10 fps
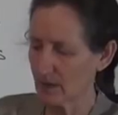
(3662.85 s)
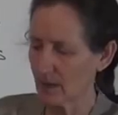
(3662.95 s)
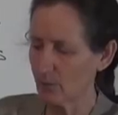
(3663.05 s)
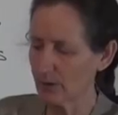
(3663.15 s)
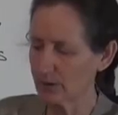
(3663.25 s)

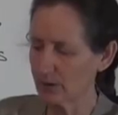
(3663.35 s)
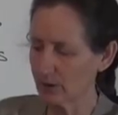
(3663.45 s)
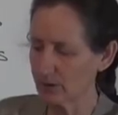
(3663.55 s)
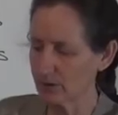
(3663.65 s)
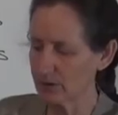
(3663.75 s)
And when you're
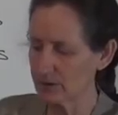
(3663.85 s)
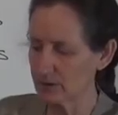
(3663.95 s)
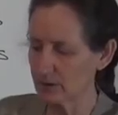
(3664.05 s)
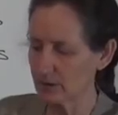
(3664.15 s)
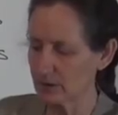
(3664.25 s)
not
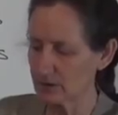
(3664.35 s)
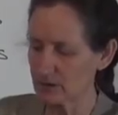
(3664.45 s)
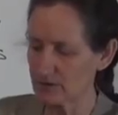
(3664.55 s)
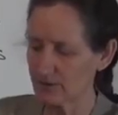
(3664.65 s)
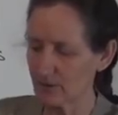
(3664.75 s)
using, you can
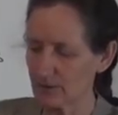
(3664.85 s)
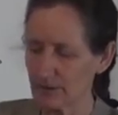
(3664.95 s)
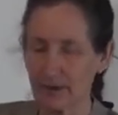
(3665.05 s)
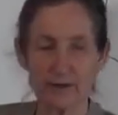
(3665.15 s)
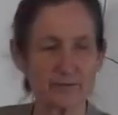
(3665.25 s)
just fold
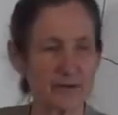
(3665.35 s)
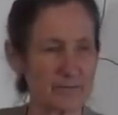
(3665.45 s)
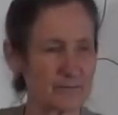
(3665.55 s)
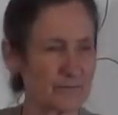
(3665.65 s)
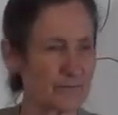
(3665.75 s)
it
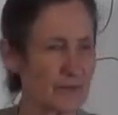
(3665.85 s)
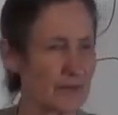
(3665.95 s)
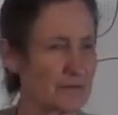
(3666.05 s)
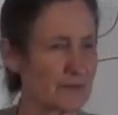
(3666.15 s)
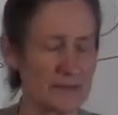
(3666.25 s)
over.
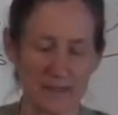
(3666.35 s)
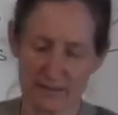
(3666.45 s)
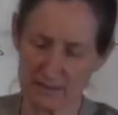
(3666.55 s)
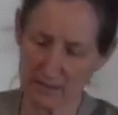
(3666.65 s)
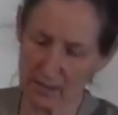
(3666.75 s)
And the
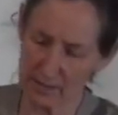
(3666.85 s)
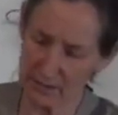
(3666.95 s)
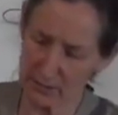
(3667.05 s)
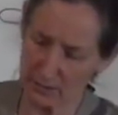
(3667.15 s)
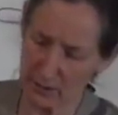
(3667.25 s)
next
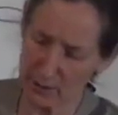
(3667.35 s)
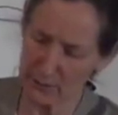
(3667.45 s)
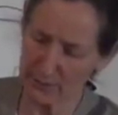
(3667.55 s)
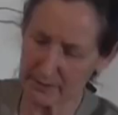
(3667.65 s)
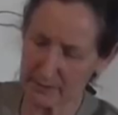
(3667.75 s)
night, you'll
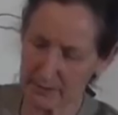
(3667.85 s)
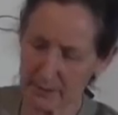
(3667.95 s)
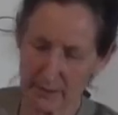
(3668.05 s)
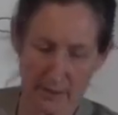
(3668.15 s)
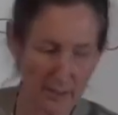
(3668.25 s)
open it
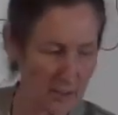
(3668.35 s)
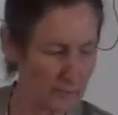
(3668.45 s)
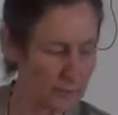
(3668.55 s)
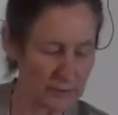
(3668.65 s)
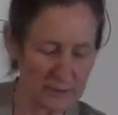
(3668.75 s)

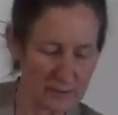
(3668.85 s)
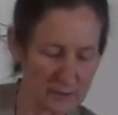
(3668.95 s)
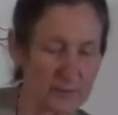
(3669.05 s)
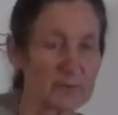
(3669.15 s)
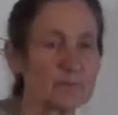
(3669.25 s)
and put a
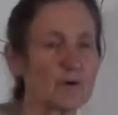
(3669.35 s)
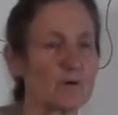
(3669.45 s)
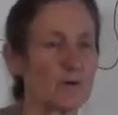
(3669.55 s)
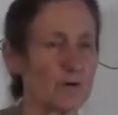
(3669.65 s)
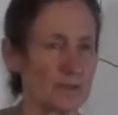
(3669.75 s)
little bit
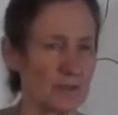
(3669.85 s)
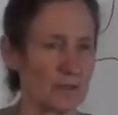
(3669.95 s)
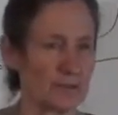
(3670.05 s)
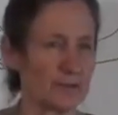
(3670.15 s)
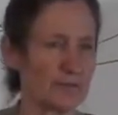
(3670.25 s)
more oil
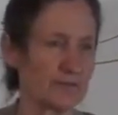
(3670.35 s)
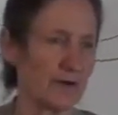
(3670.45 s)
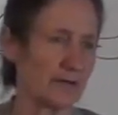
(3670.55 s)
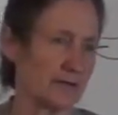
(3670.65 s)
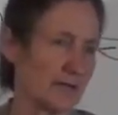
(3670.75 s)
on. You'll
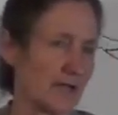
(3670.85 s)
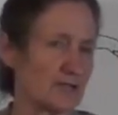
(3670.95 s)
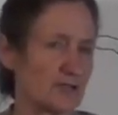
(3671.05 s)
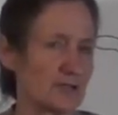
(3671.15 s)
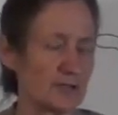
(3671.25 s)
find that
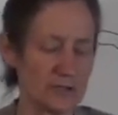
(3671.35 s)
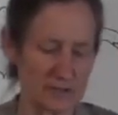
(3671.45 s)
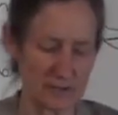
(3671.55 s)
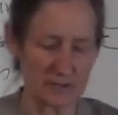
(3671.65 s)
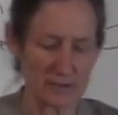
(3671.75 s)
as you
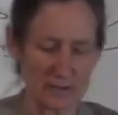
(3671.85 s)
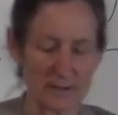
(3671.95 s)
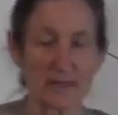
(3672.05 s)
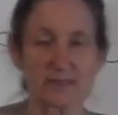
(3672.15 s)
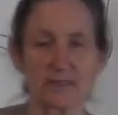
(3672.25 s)
use it,
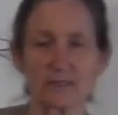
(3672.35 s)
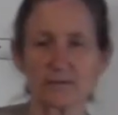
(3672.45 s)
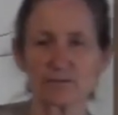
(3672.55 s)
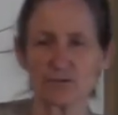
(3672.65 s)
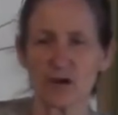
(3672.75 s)
it gets a
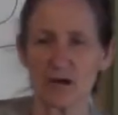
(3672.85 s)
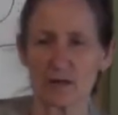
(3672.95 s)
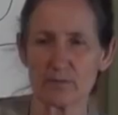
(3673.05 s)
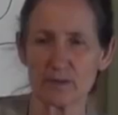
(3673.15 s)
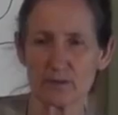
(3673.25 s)
little
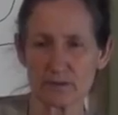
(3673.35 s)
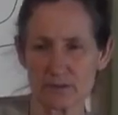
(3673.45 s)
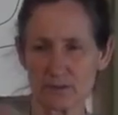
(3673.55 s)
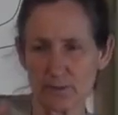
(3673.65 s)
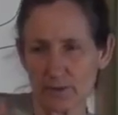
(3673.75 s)
dry
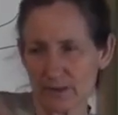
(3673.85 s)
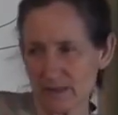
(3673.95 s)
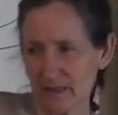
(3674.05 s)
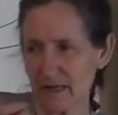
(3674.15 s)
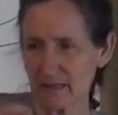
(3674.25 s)
because the
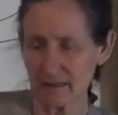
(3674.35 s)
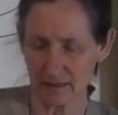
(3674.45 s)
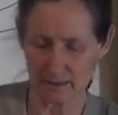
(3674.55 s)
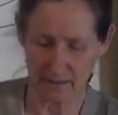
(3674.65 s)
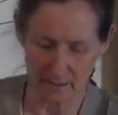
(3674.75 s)
body's
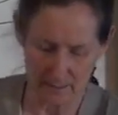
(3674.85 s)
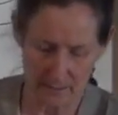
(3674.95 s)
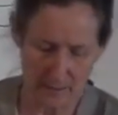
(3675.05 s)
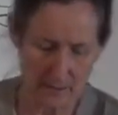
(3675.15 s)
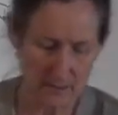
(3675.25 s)
taking it in.
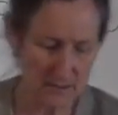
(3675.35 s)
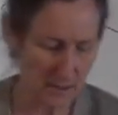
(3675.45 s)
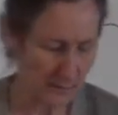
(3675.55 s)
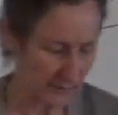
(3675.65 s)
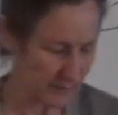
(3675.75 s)

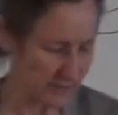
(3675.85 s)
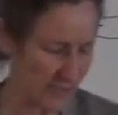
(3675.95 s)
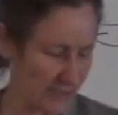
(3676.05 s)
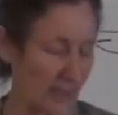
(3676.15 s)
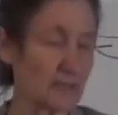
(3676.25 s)
Some people
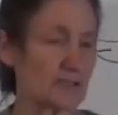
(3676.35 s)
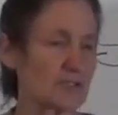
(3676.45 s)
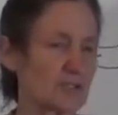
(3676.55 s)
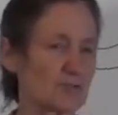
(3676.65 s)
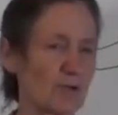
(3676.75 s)
say, can't you
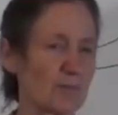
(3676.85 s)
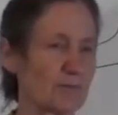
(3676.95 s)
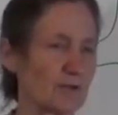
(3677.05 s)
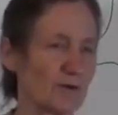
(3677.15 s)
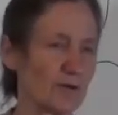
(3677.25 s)
just rub
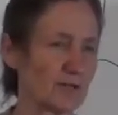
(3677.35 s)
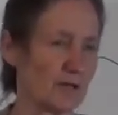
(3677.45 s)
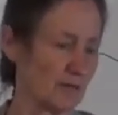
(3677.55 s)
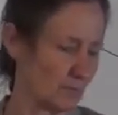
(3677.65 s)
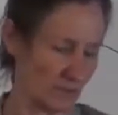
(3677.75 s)
the oil
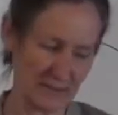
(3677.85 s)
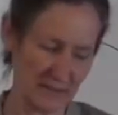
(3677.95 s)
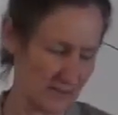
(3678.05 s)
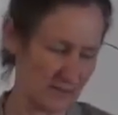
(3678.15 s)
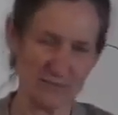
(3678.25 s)
on? Well,
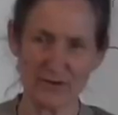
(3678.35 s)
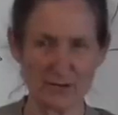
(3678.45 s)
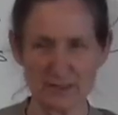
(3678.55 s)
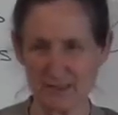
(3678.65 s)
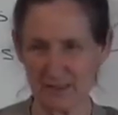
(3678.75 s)
it's
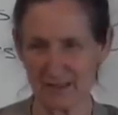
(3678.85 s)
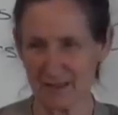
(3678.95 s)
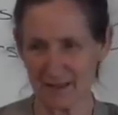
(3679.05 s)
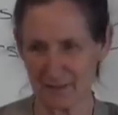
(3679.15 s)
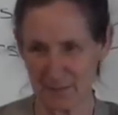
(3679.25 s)
very
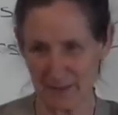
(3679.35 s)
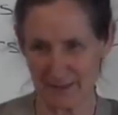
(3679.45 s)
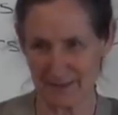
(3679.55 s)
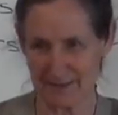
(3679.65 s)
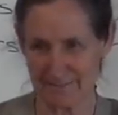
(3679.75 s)
sticky and
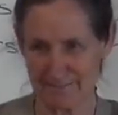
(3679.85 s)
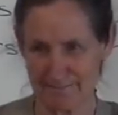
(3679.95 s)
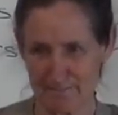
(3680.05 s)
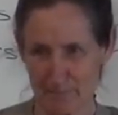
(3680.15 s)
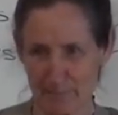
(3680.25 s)
messy,
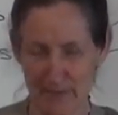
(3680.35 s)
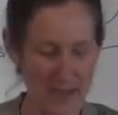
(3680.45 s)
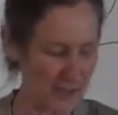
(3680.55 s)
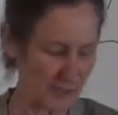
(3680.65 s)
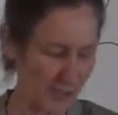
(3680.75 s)

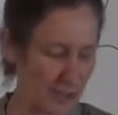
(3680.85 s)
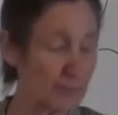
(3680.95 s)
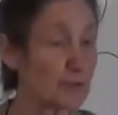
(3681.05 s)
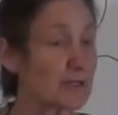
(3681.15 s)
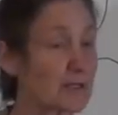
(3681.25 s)
and you're only
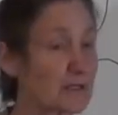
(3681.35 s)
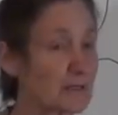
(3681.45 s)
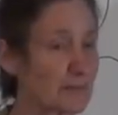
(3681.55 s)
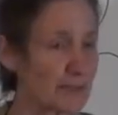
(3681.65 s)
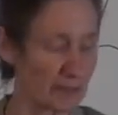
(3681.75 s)
putting a
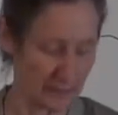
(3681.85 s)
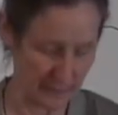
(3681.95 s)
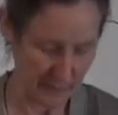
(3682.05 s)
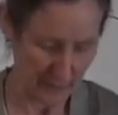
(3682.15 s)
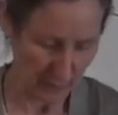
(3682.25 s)
little bit on.
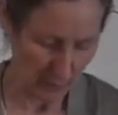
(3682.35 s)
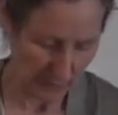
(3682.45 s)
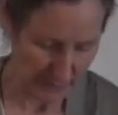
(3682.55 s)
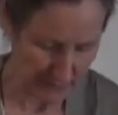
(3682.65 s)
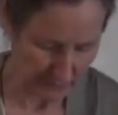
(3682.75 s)

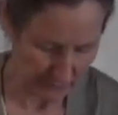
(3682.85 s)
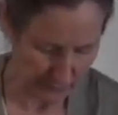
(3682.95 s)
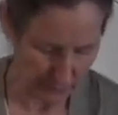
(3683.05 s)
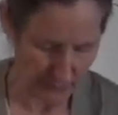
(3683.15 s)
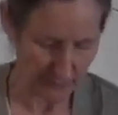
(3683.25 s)
Whereas if
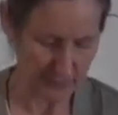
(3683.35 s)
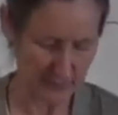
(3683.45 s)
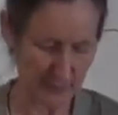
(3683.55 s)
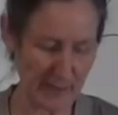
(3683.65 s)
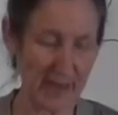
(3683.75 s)
you use
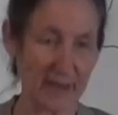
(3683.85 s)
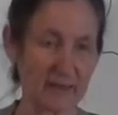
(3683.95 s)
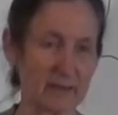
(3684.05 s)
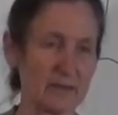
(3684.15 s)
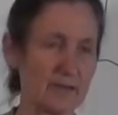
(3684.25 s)
a
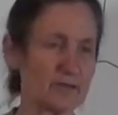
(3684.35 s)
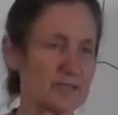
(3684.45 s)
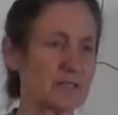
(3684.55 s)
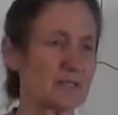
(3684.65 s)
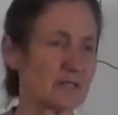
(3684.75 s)
pack, you
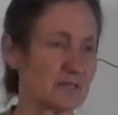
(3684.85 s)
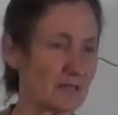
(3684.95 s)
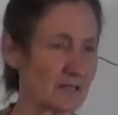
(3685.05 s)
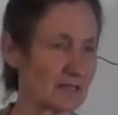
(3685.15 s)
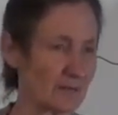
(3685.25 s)
see the
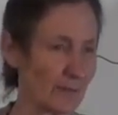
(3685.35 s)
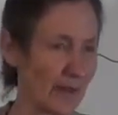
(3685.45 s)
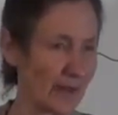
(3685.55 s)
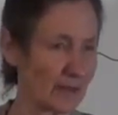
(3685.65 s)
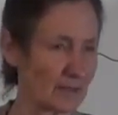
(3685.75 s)
thicker the
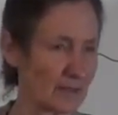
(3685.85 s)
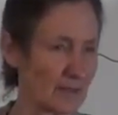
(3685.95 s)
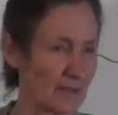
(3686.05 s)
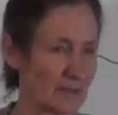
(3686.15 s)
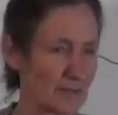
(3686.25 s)
pack,
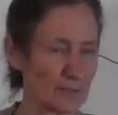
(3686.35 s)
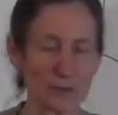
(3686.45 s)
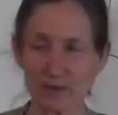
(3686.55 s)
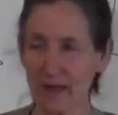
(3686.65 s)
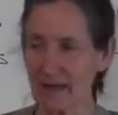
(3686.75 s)
the
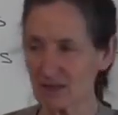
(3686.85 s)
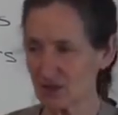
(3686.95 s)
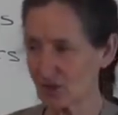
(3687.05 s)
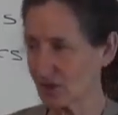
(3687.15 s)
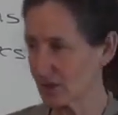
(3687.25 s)
more
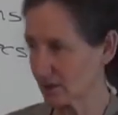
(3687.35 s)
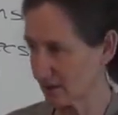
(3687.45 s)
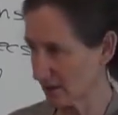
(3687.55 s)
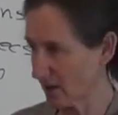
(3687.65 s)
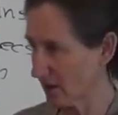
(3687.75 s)
castor oil it
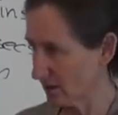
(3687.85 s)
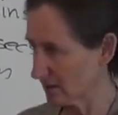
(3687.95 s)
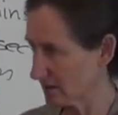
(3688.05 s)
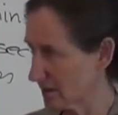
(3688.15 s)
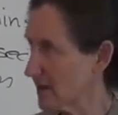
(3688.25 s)
can
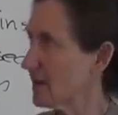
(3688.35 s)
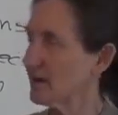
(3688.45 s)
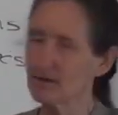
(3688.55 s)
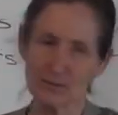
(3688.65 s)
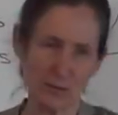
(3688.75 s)
hold
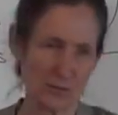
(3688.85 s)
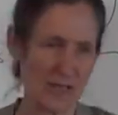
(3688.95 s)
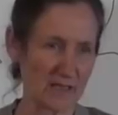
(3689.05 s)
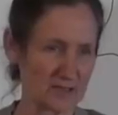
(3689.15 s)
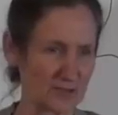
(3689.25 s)
and the more
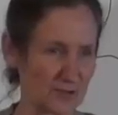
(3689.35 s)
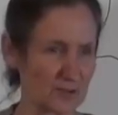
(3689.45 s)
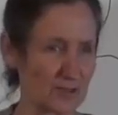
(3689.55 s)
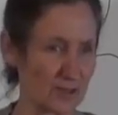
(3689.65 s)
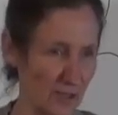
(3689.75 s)
castor
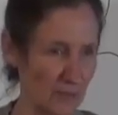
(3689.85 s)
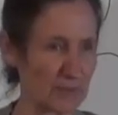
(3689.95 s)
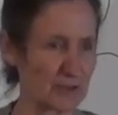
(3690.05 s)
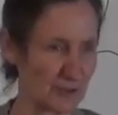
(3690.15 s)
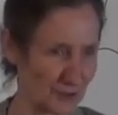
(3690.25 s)
oil can go
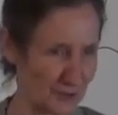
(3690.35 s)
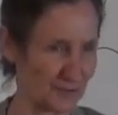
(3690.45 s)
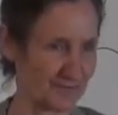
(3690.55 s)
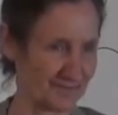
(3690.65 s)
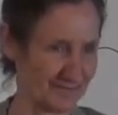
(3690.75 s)
into you.